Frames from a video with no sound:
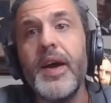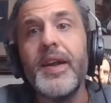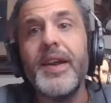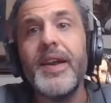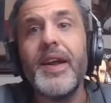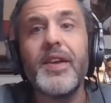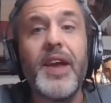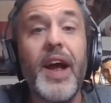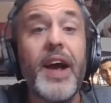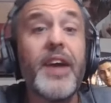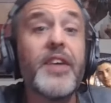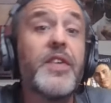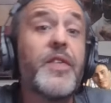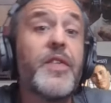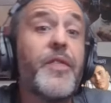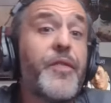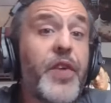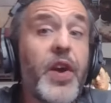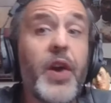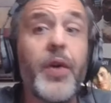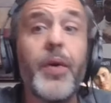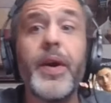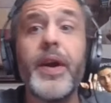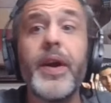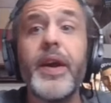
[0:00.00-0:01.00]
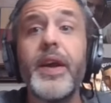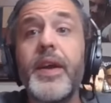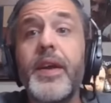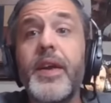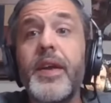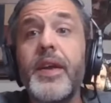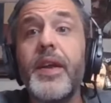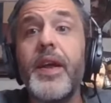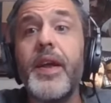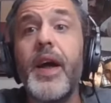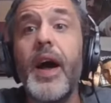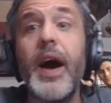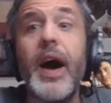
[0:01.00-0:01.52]
Now, Tyson Fury.
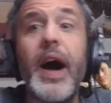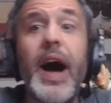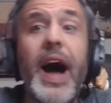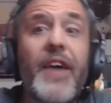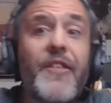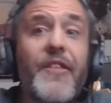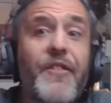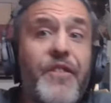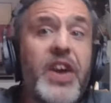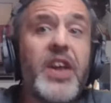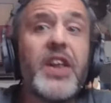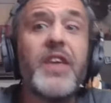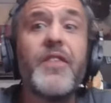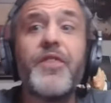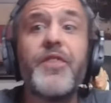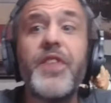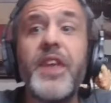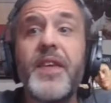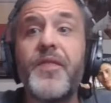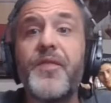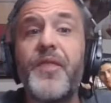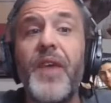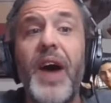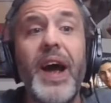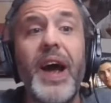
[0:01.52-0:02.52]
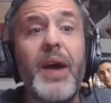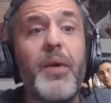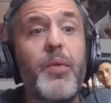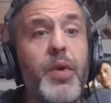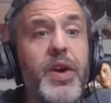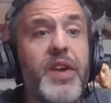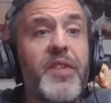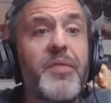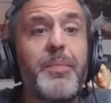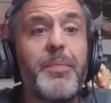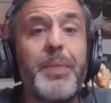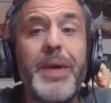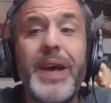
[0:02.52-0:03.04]
Uh, I feel if this fight
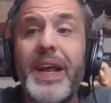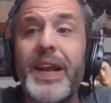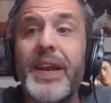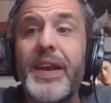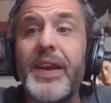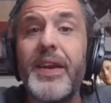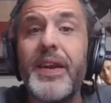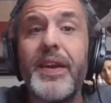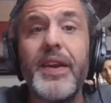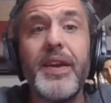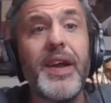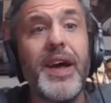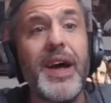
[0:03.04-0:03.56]
would have been